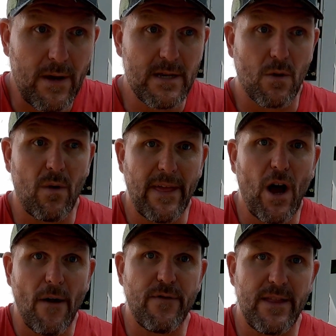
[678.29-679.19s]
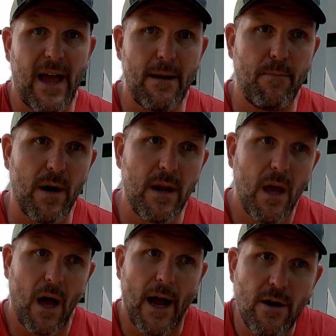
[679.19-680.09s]
He's like, well, they offered that, but
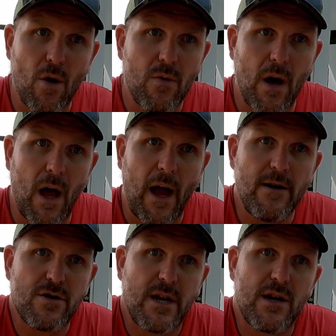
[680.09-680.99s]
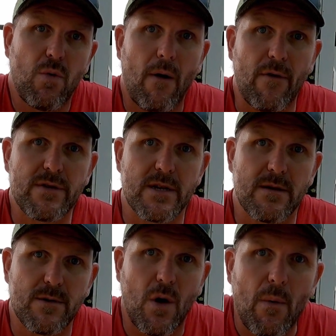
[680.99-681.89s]
I know, I understand twelve volt
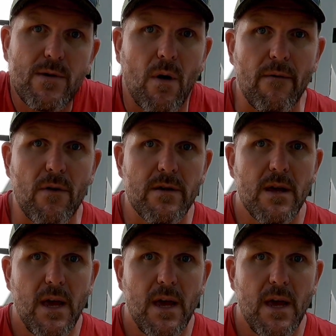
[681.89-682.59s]
systems, so I went twelve volt.